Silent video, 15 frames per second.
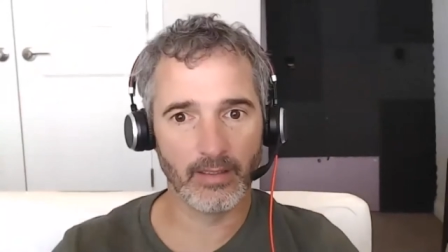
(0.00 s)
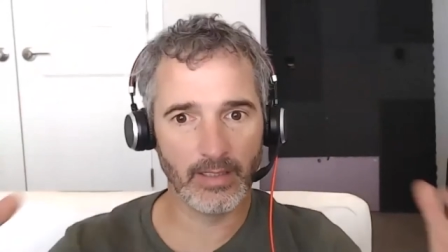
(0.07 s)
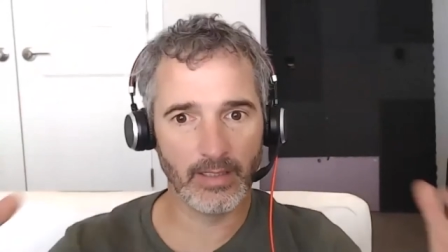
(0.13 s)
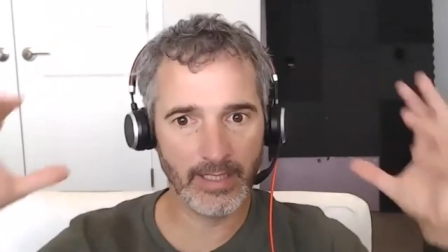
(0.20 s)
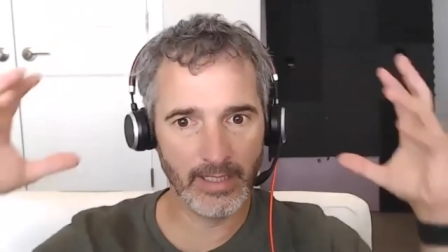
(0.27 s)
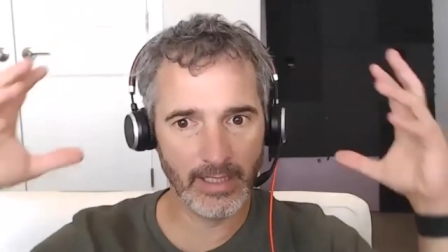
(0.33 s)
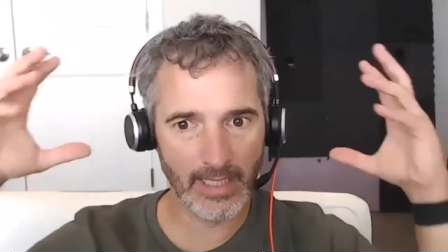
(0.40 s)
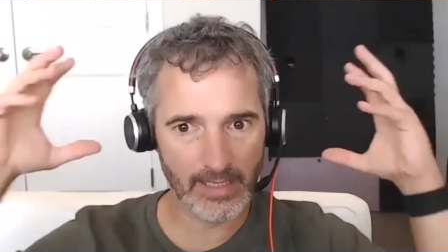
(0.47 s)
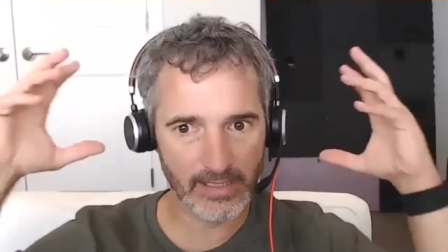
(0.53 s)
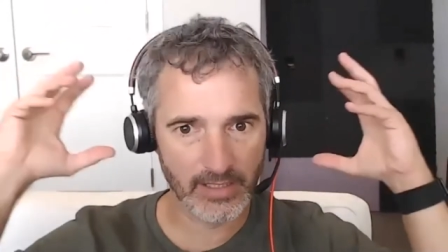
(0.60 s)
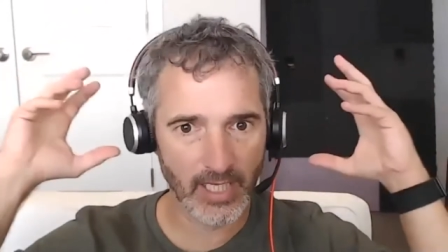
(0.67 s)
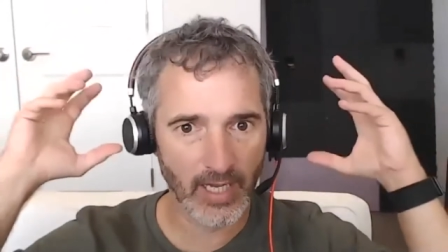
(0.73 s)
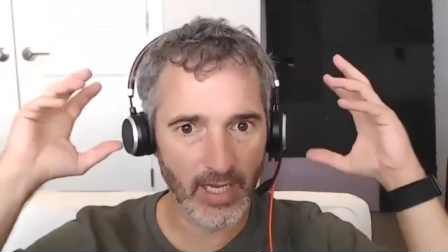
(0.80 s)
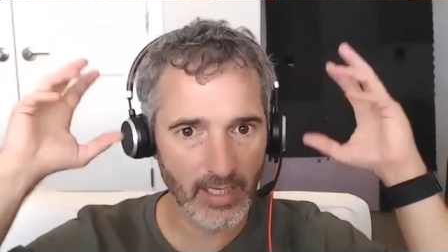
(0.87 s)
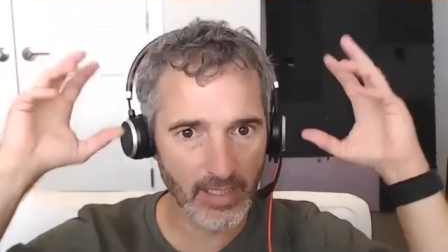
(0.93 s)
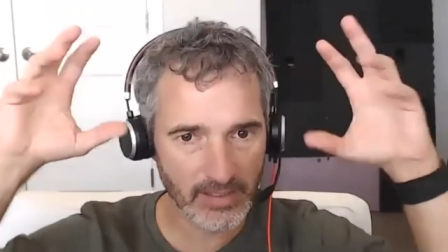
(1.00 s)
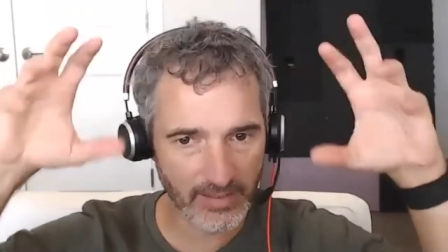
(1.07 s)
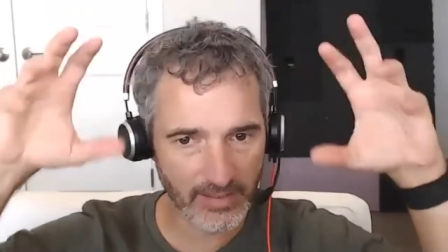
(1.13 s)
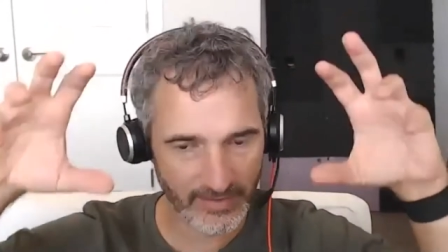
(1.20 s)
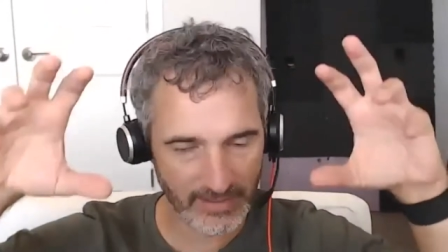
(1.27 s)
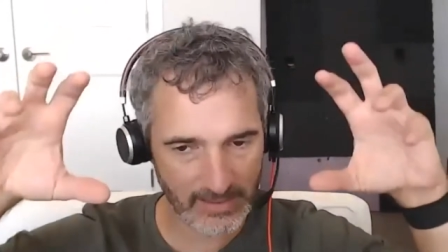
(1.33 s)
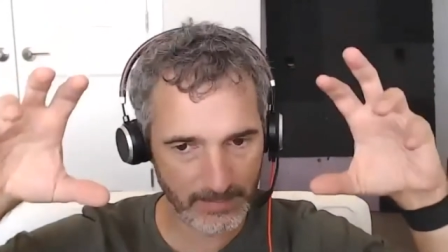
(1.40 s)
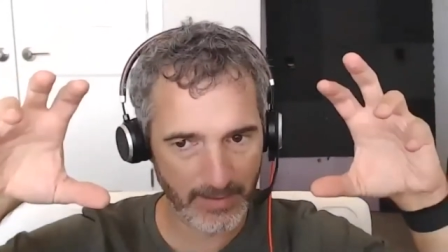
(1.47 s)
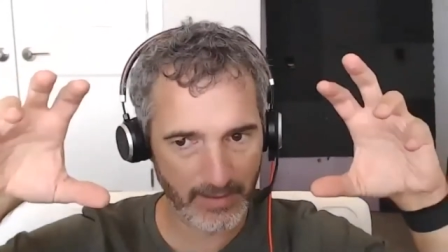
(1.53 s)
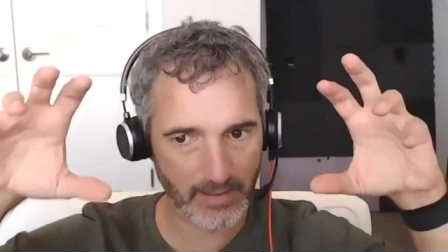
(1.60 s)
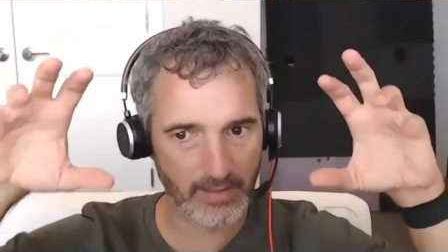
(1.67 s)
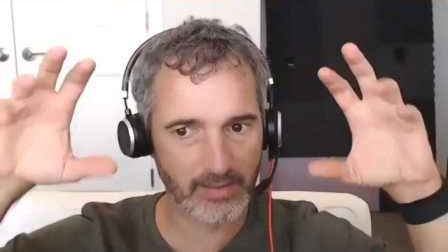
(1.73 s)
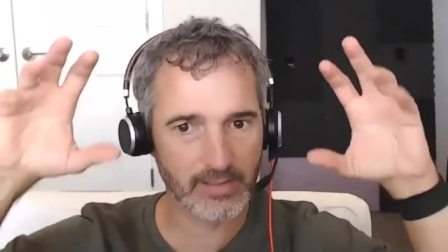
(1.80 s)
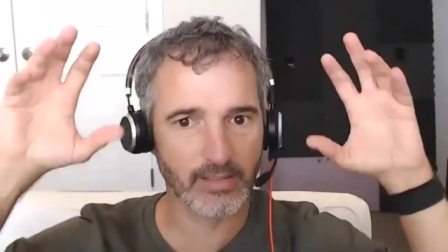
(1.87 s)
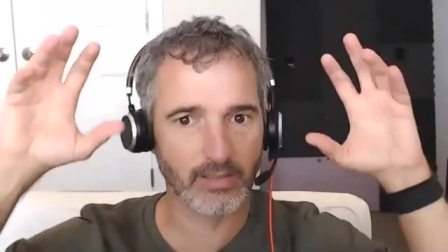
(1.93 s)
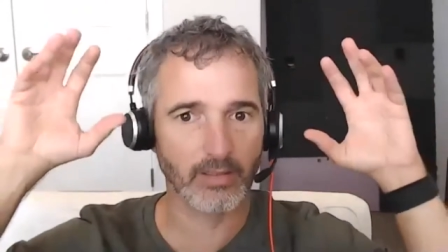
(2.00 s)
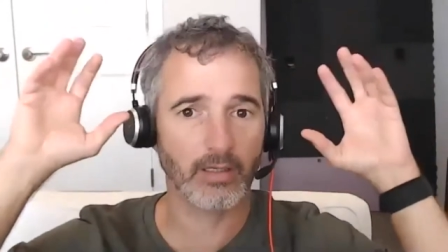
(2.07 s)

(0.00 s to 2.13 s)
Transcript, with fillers: he has tons of experience.